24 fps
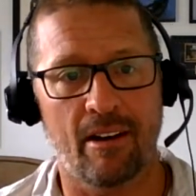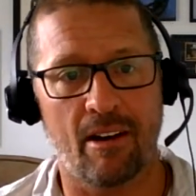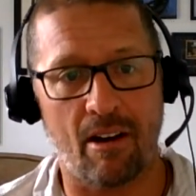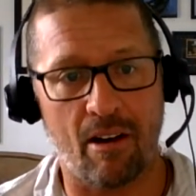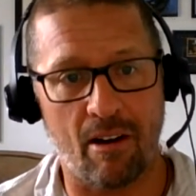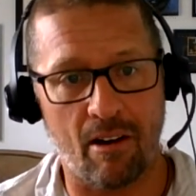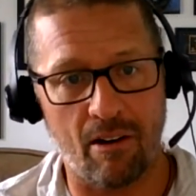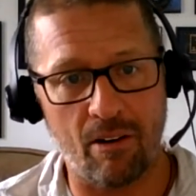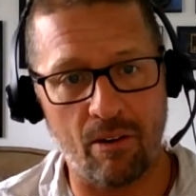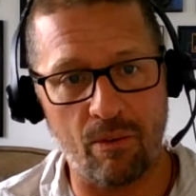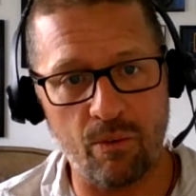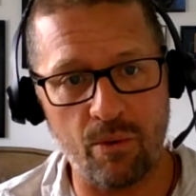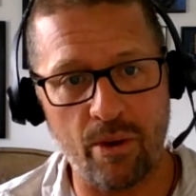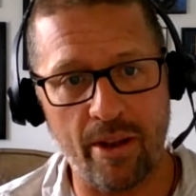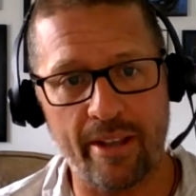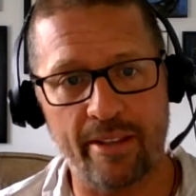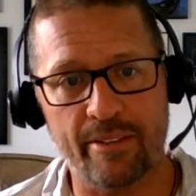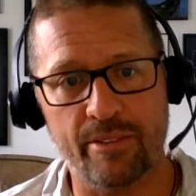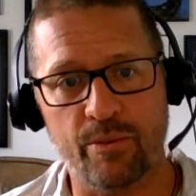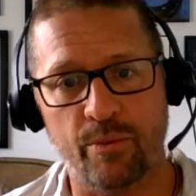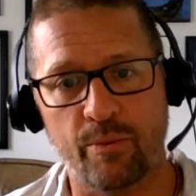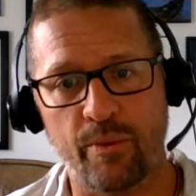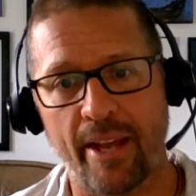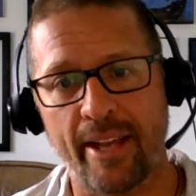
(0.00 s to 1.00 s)

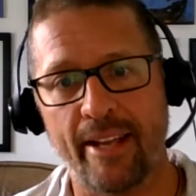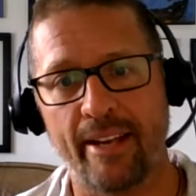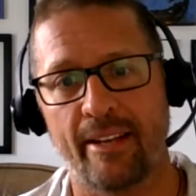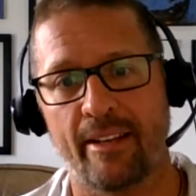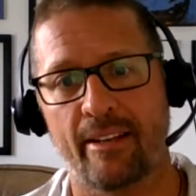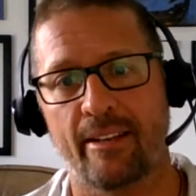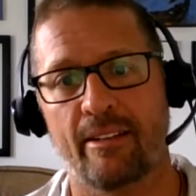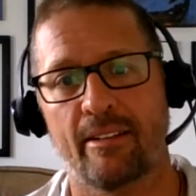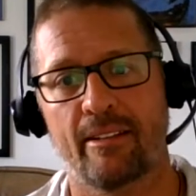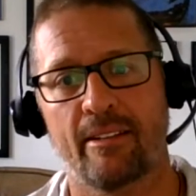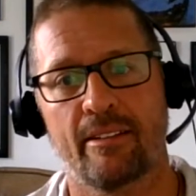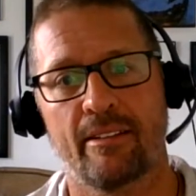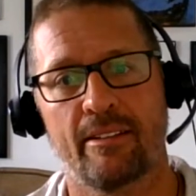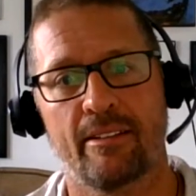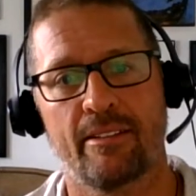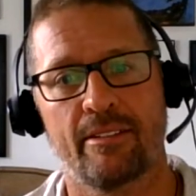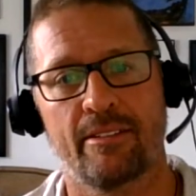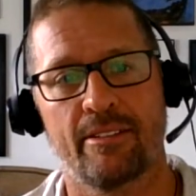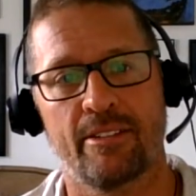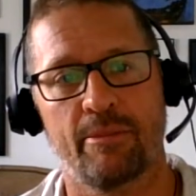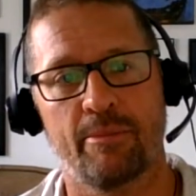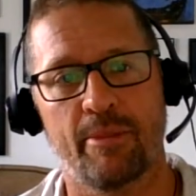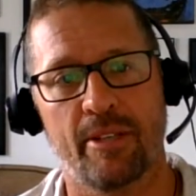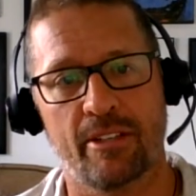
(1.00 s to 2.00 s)
always waiting
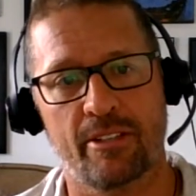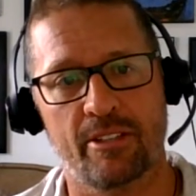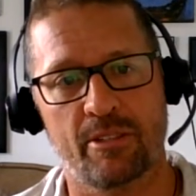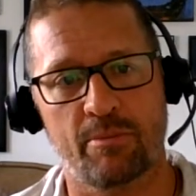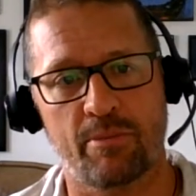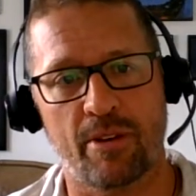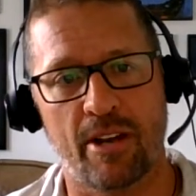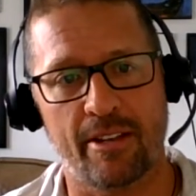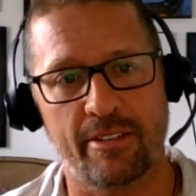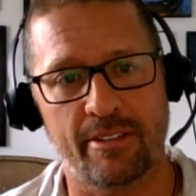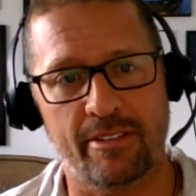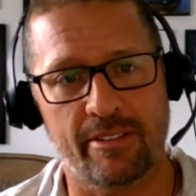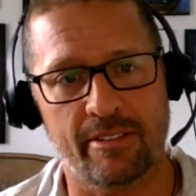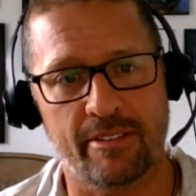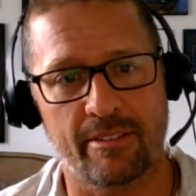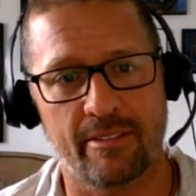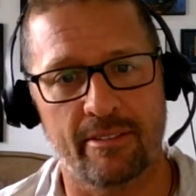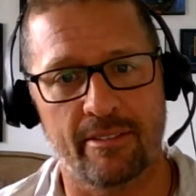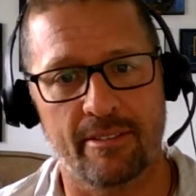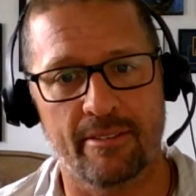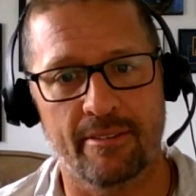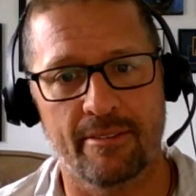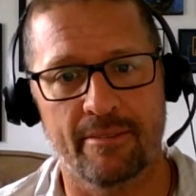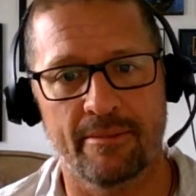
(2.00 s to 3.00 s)
to be expressed,
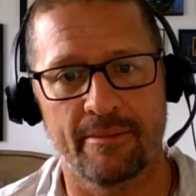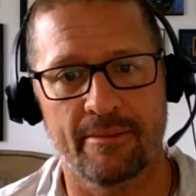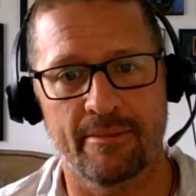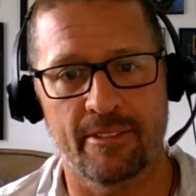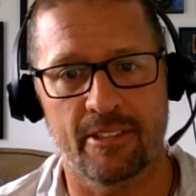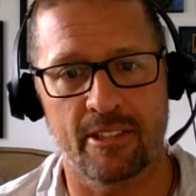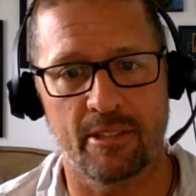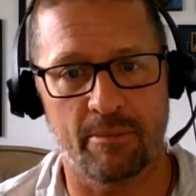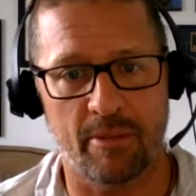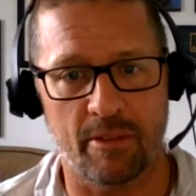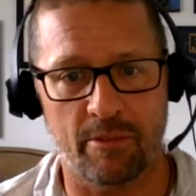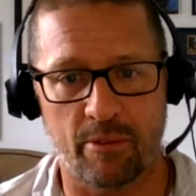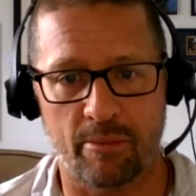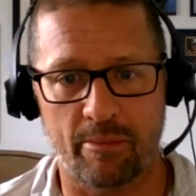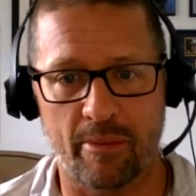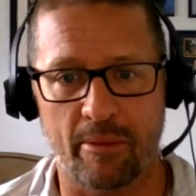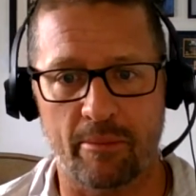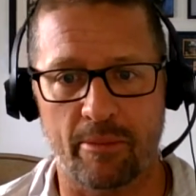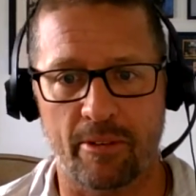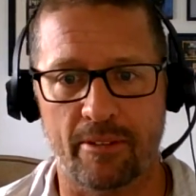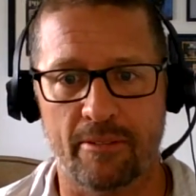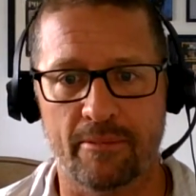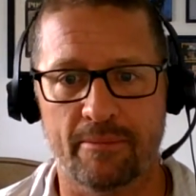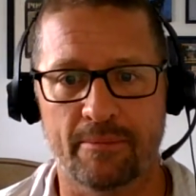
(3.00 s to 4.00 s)
to be
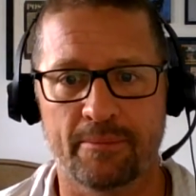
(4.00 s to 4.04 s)
remembered.